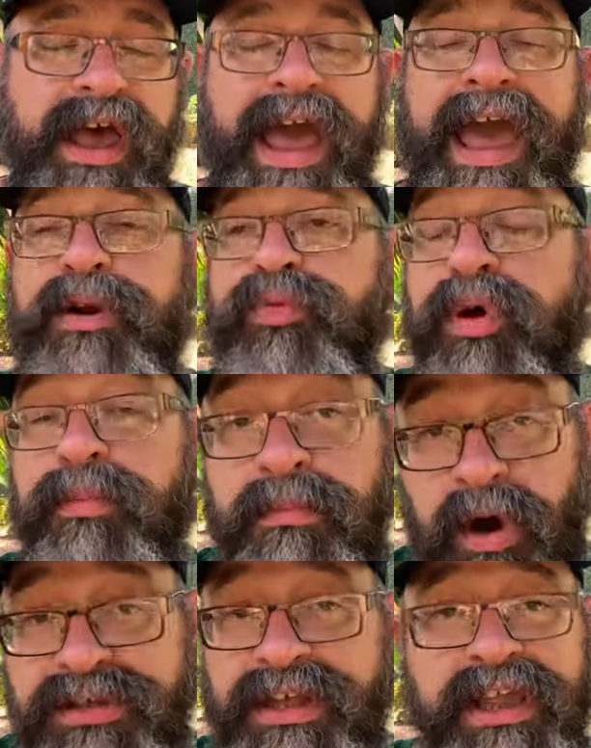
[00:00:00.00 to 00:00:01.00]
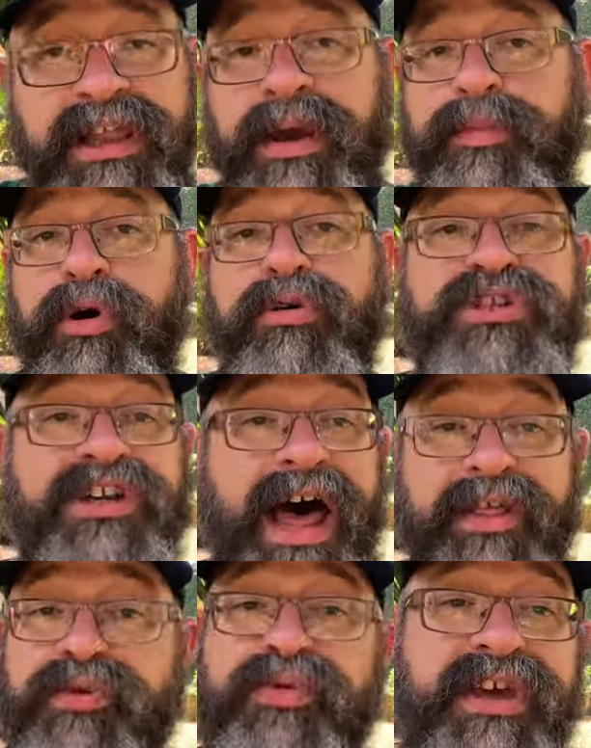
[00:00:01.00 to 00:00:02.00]
and will most likely approach
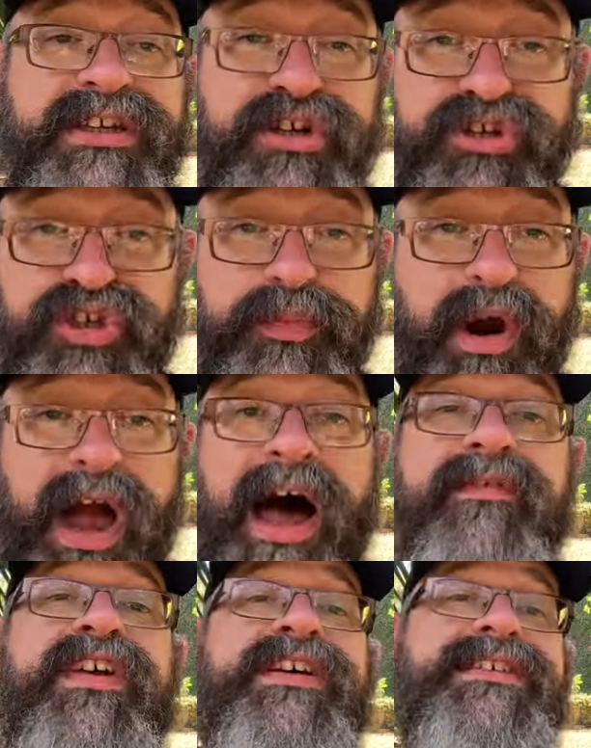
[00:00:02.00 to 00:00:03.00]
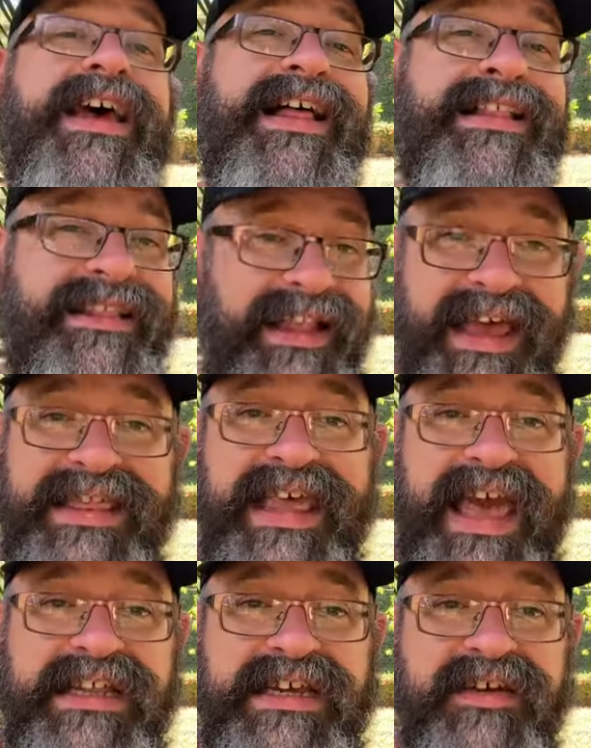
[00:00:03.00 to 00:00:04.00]
not through things that are super obvious, like
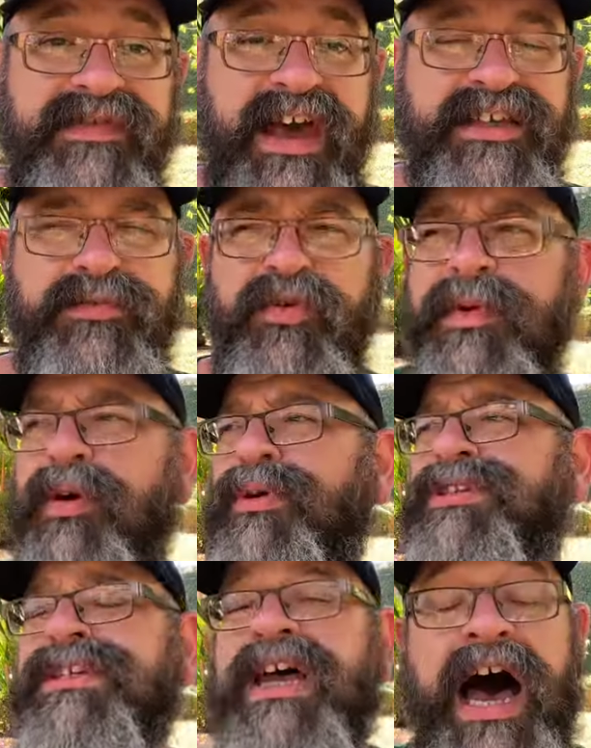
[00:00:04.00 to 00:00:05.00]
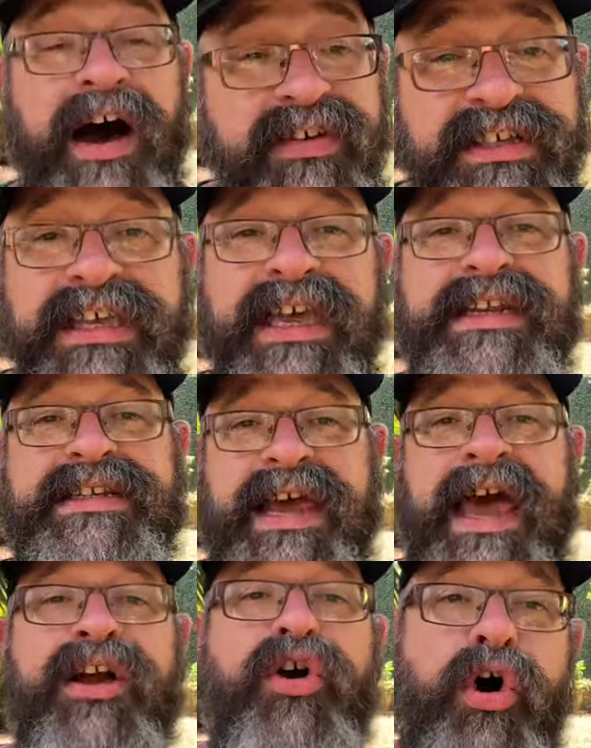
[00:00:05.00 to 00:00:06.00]
the anti-vax movement, which is obviously an
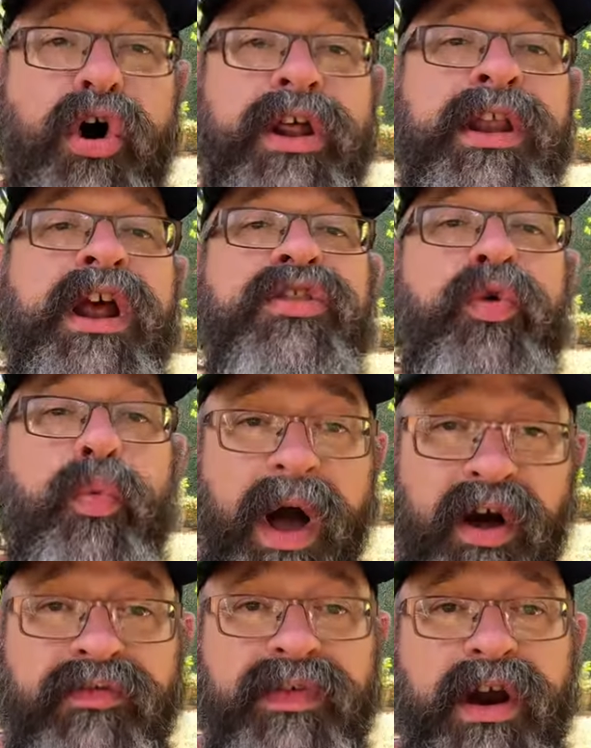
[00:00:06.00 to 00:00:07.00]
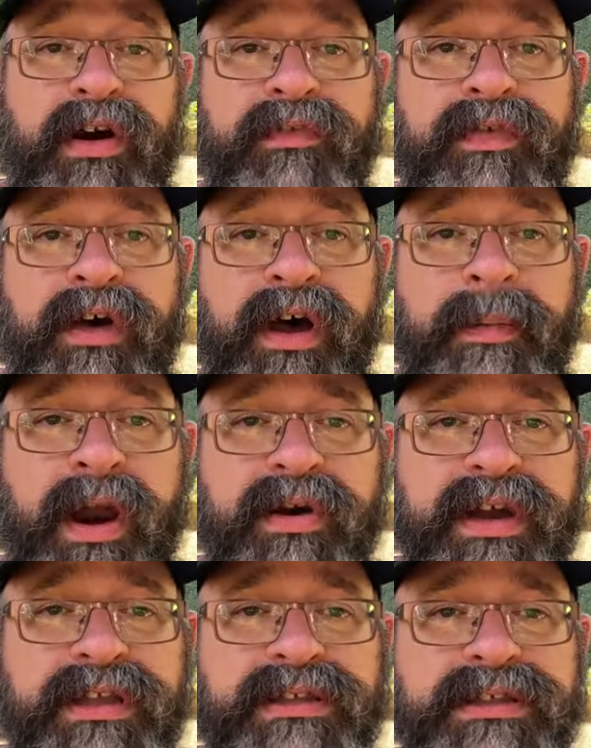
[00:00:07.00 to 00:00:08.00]
attack on the welfare of
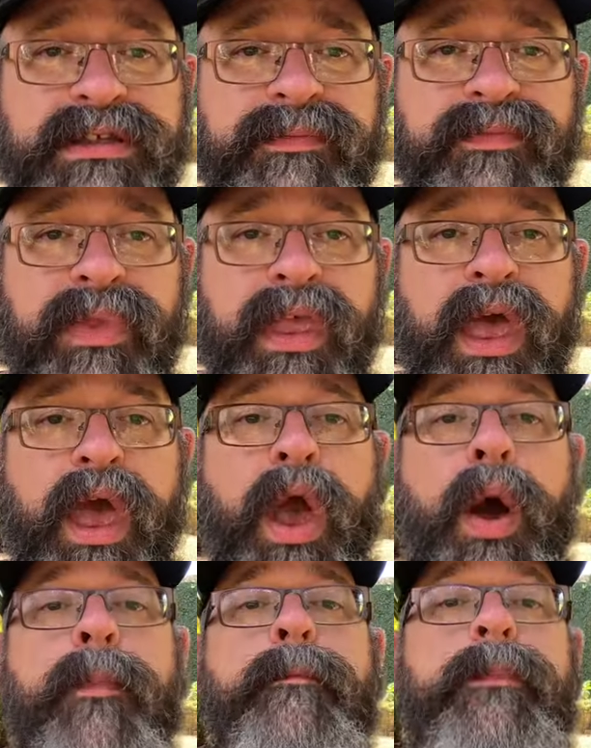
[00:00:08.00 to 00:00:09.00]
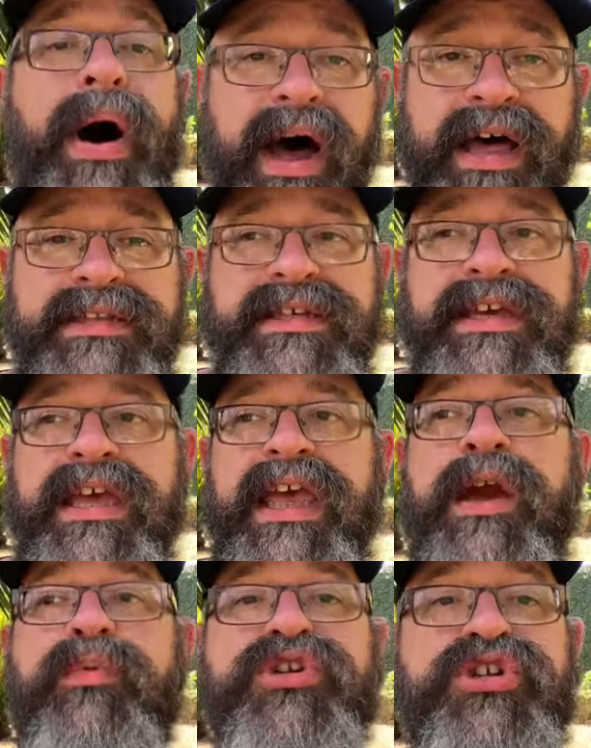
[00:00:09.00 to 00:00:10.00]
Americans. But
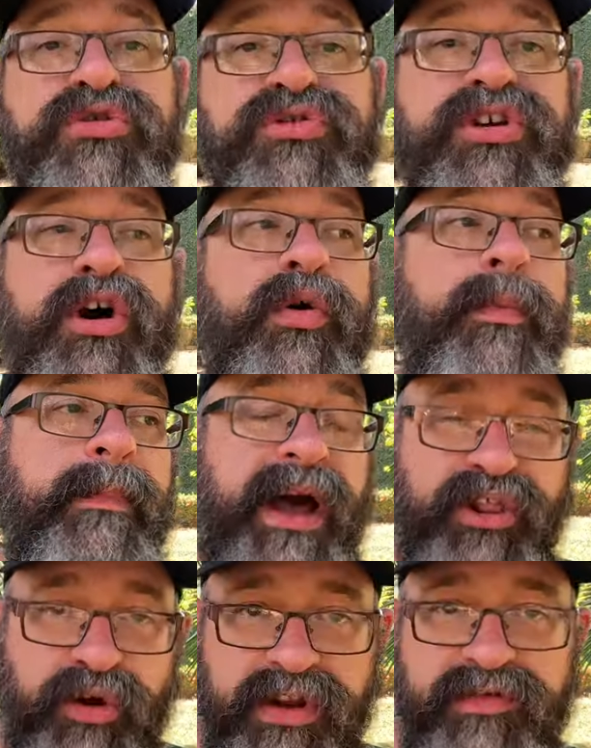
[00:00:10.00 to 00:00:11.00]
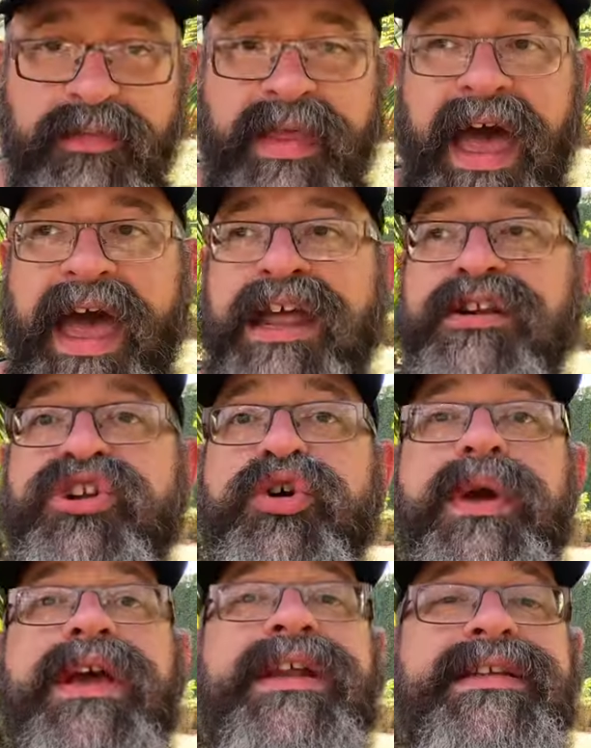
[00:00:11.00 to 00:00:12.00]
it would do so by learning from that and
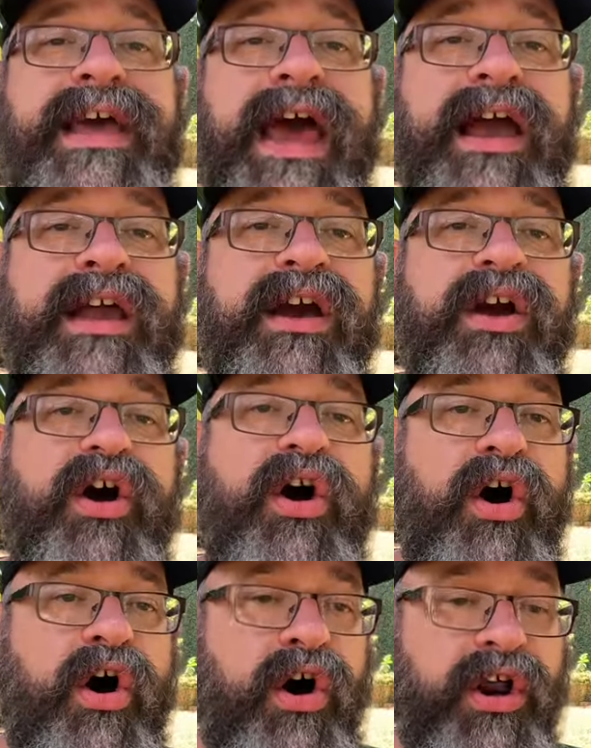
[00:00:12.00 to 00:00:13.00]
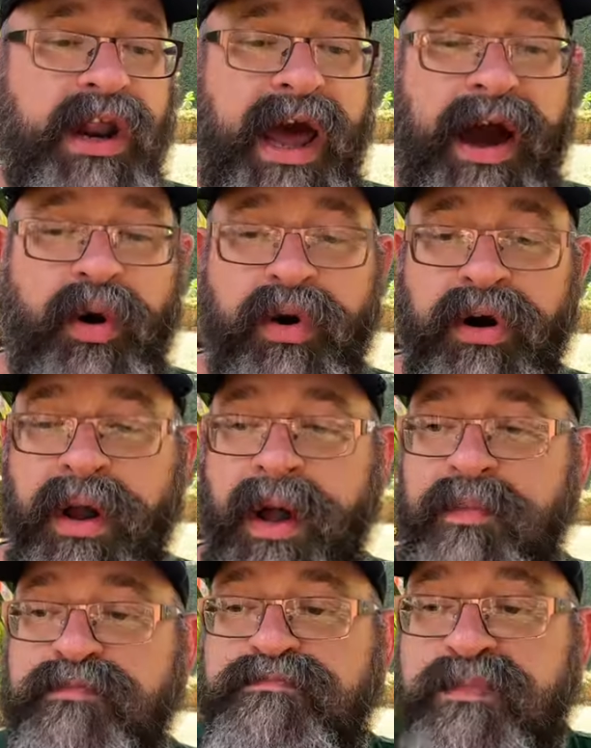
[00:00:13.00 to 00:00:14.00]
doing an attack on our
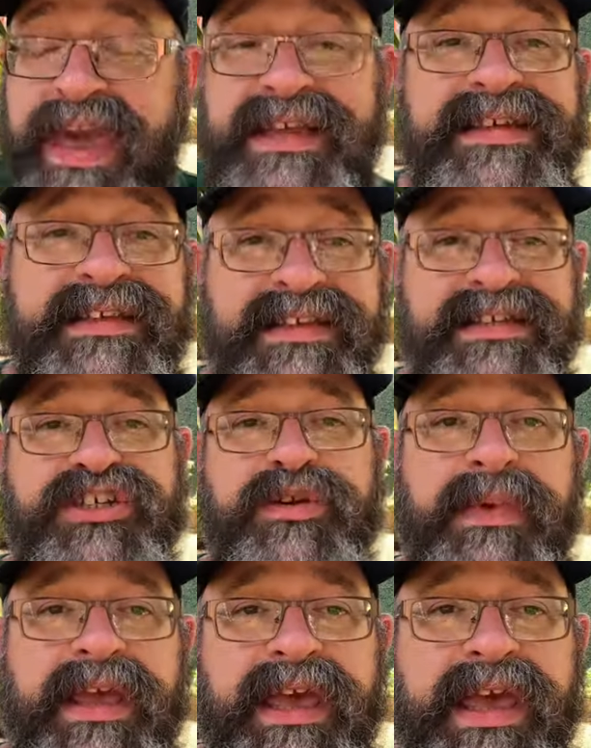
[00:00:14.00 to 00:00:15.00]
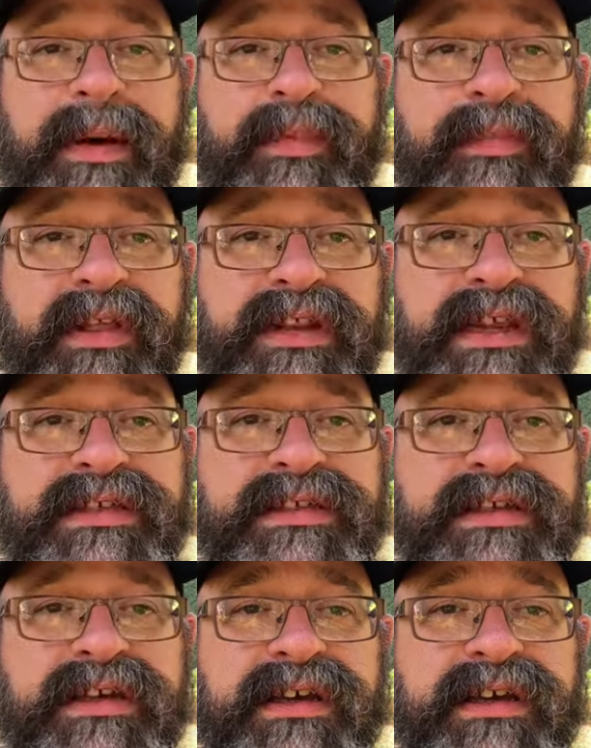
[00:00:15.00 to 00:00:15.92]
basic decision-making capabilities